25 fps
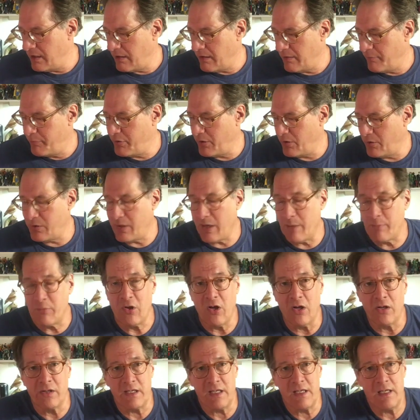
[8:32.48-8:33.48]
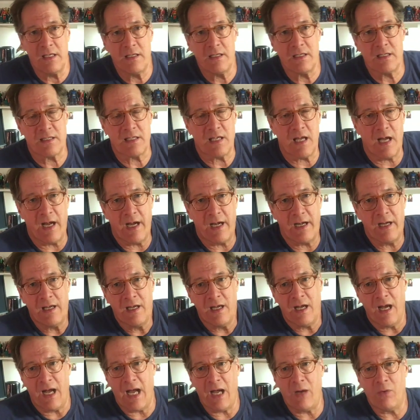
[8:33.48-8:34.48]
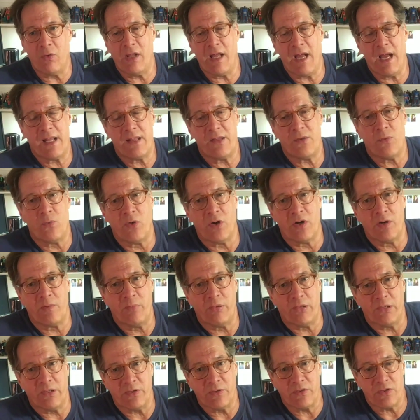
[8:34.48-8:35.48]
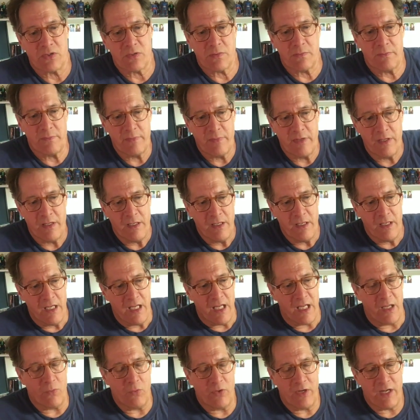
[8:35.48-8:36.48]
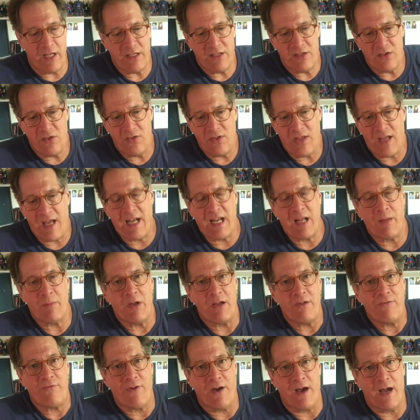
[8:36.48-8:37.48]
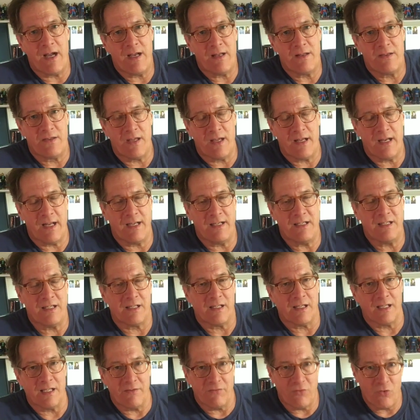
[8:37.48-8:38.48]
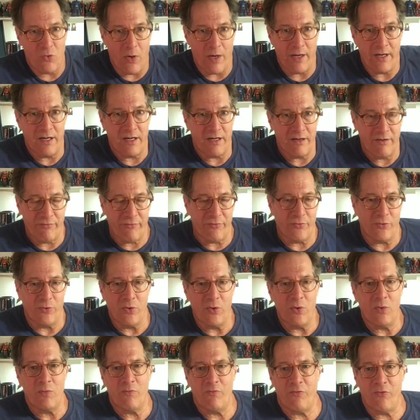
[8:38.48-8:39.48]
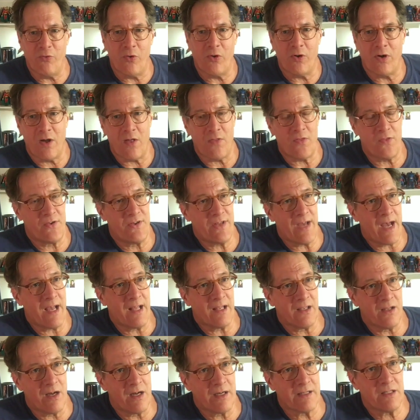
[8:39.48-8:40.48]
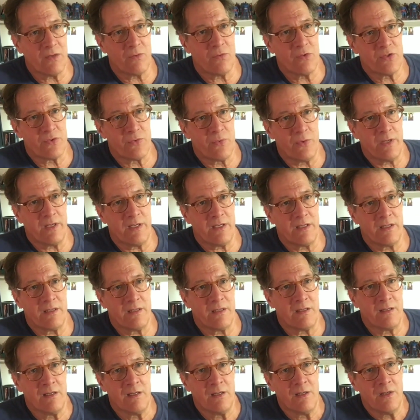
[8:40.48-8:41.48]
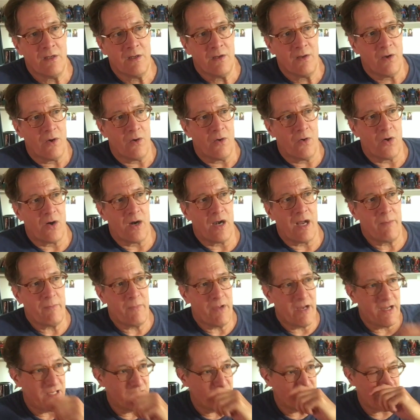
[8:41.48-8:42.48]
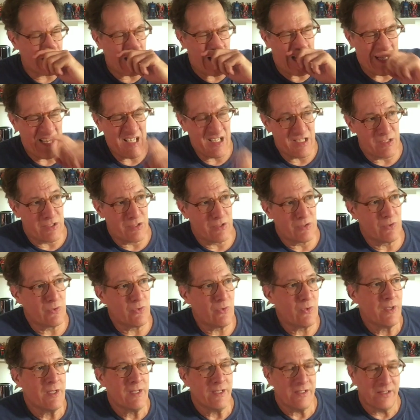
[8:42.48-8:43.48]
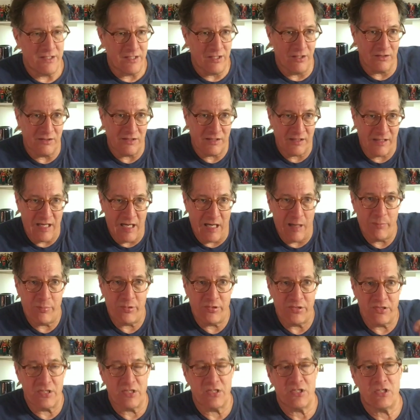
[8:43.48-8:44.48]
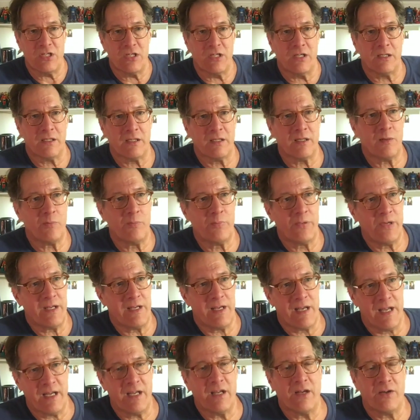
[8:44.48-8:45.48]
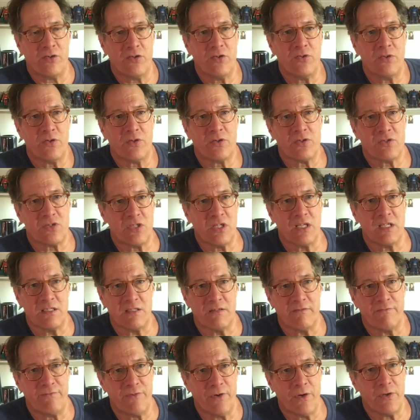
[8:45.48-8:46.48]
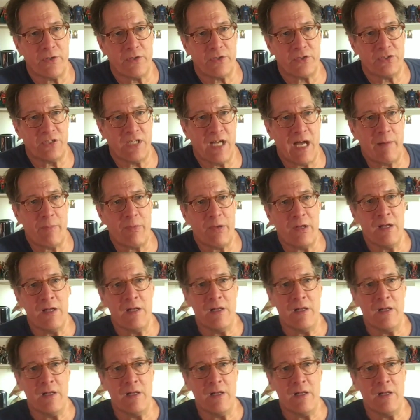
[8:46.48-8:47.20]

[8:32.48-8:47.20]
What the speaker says: a program called InDesign, I will add the word balloons. And when I do that, I may find that I didn't leave quite enough room for all the dialogue that was written, or I may decide to tilt the composition a little bit, and I can do those things in Photoshop.